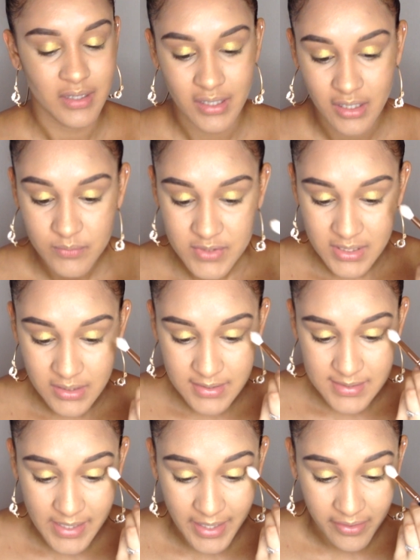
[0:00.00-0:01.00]
and I'm just
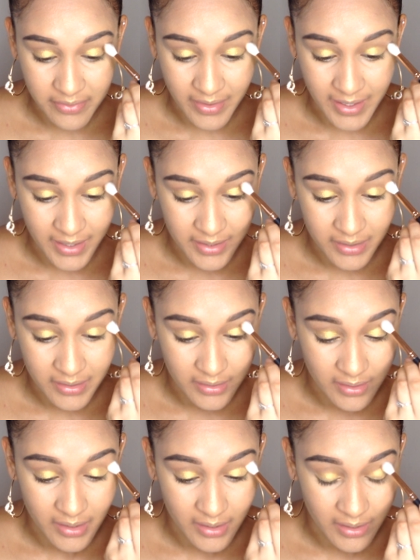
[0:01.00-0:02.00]
gonna take that,
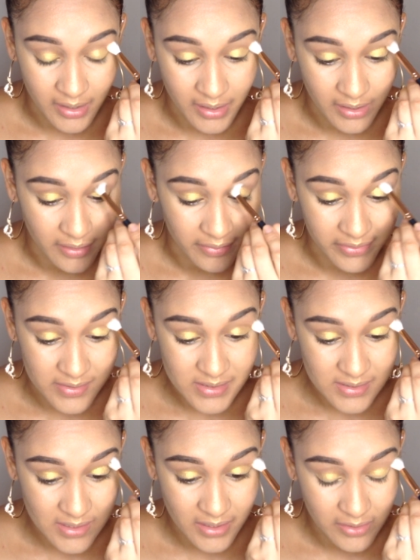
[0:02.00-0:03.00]
and this
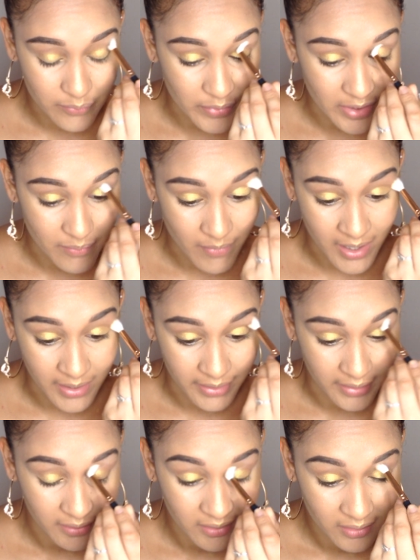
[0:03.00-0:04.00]
is gonna be
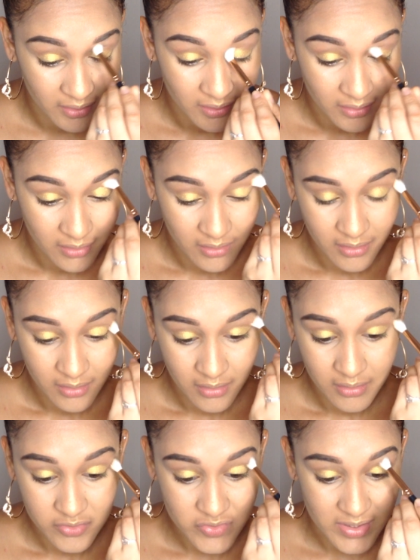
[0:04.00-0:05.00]
my
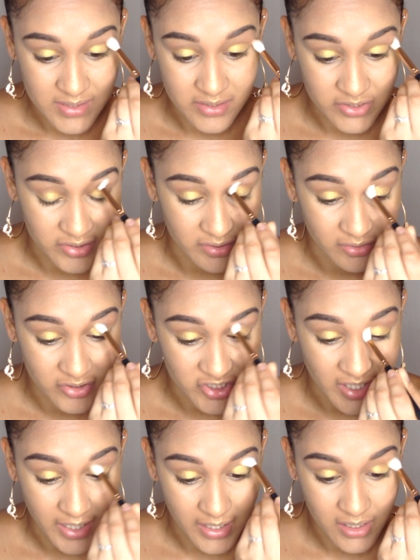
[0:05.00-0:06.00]
transition
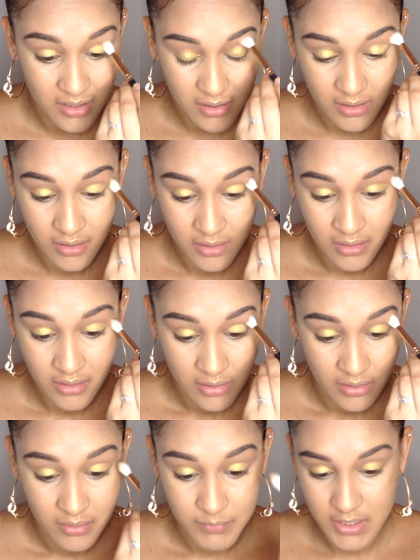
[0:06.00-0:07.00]
shade
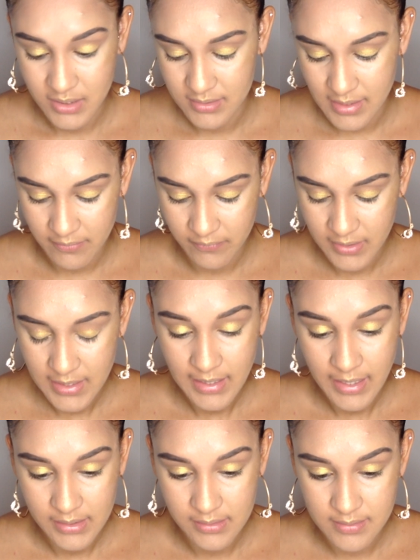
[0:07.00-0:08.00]
because I really
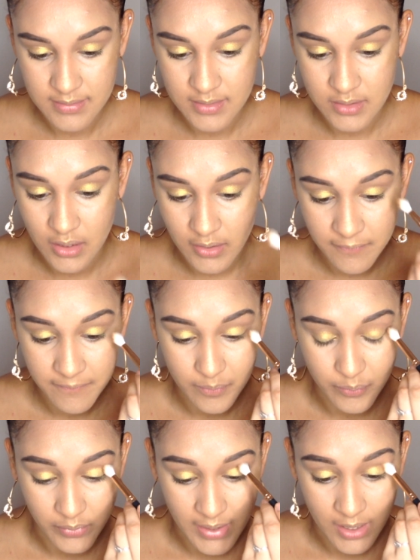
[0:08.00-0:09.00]
like this soft
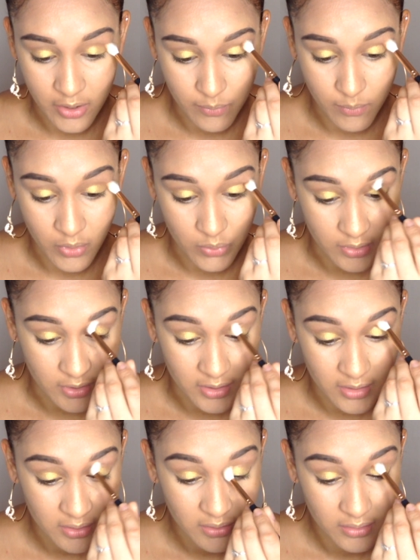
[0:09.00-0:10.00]
brown
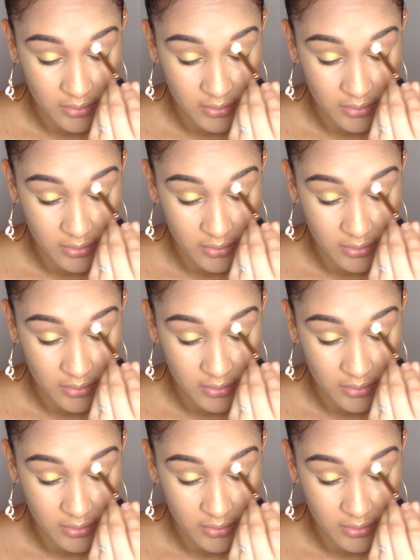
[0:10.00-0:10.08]
mocha